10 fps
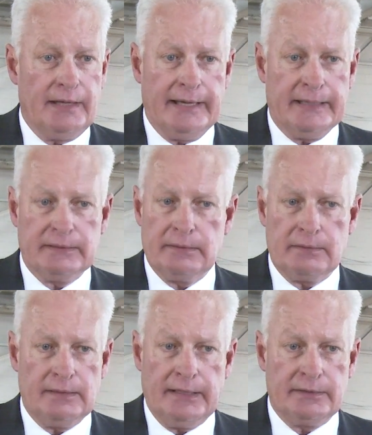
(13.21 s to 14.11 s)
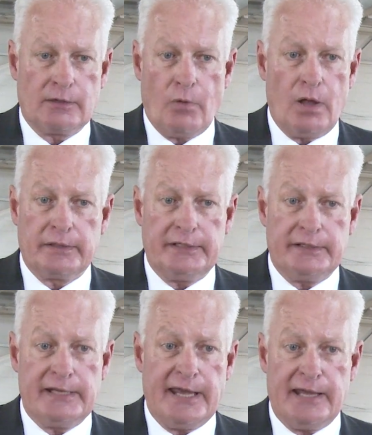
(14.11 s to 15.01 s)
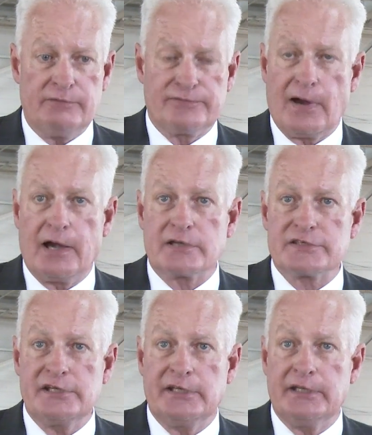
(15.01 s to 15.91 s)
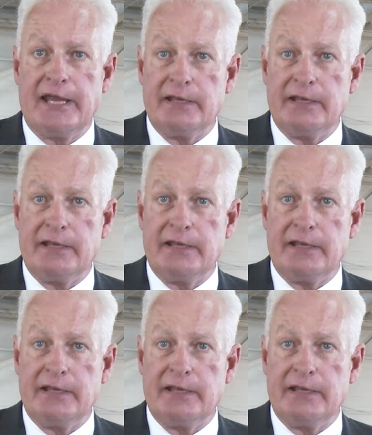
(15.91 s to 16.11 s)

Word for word: and and the quality today far exceeded